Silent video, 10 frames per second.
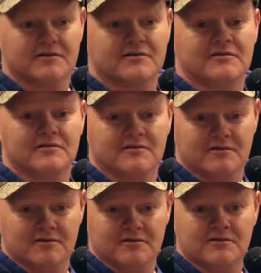
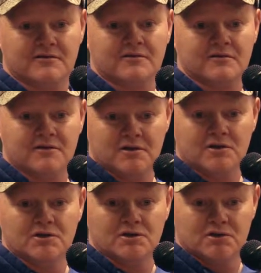
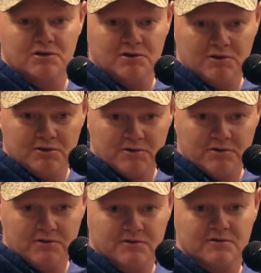Nobody speaks.